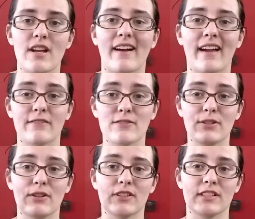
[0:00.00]
Now, I have
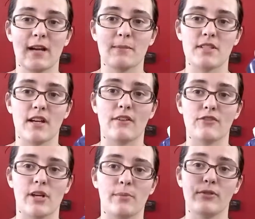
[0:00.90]
two different types of
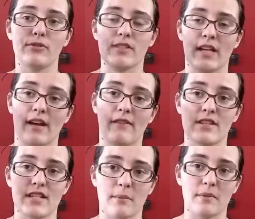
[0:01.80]
shampoos. I have
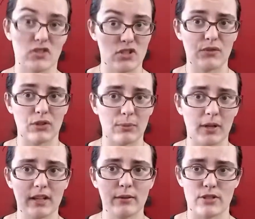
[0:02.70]
the type that's just for her
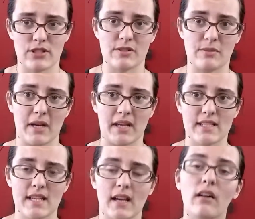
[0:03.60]
body, which is the mane
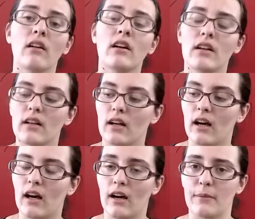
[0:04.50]
and tail,
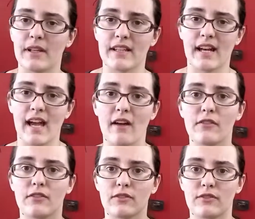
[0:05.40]
and then I
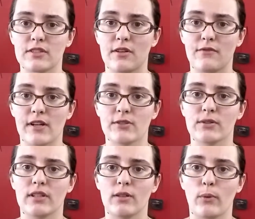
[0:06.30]
have some
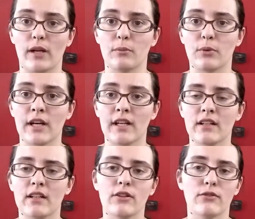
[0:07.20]
Vetrolin White and Bright
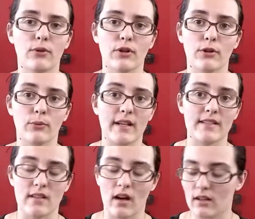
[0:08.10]
for her
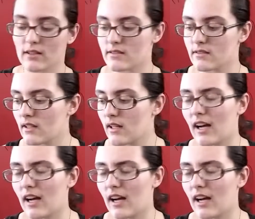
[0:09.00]
white socks.